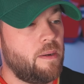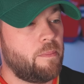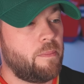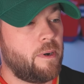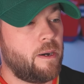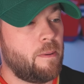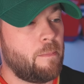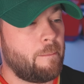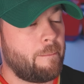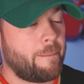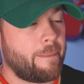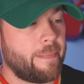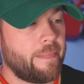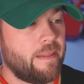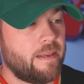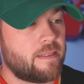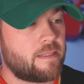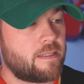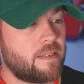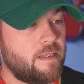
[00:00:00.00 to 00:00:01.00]
But
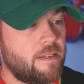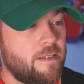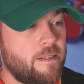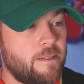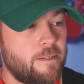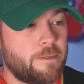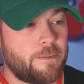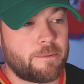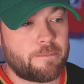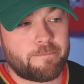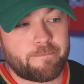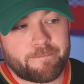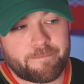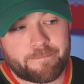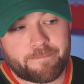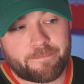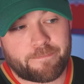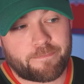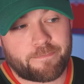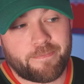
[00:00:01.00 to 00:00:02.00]
this is,
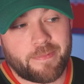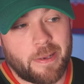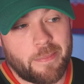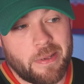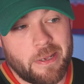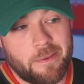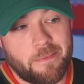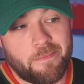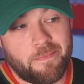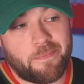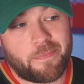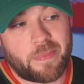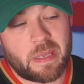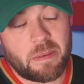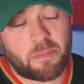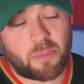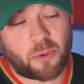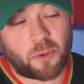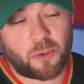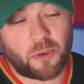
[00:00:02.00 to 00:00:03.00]
I mean,
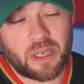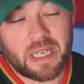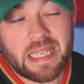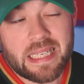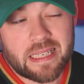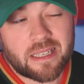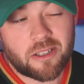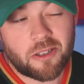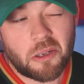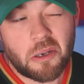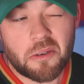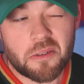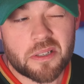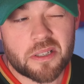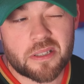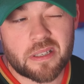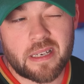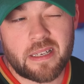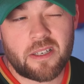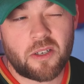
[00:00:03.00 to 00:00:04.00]
pretty
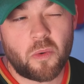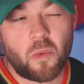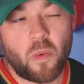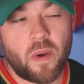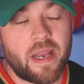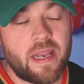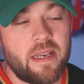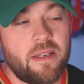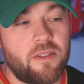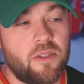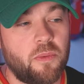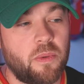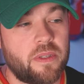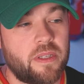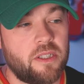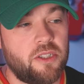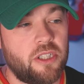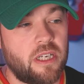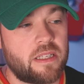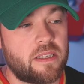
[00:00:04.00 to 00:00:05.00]
close in a way to what
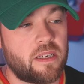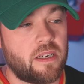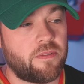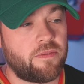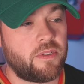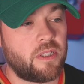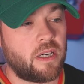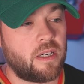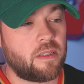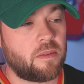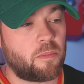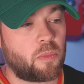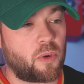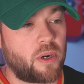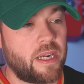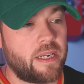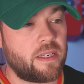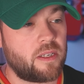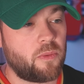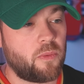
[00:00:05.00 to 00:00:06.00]
the Jets have done
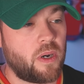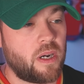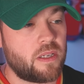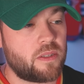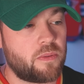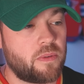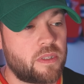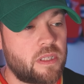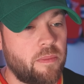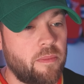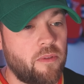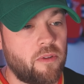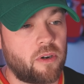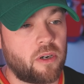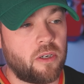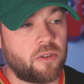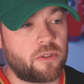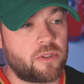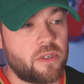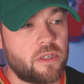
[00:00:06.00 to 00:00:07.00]
branding-wise with some of their
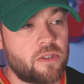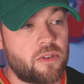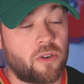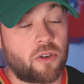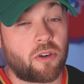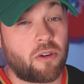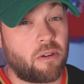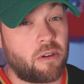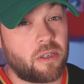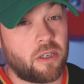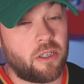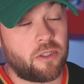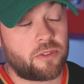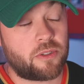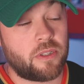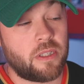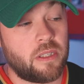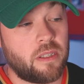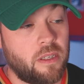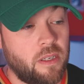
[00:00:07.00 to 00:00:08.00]
alternates. Their current
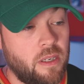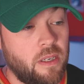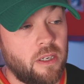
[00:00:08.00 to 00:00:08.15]
alternate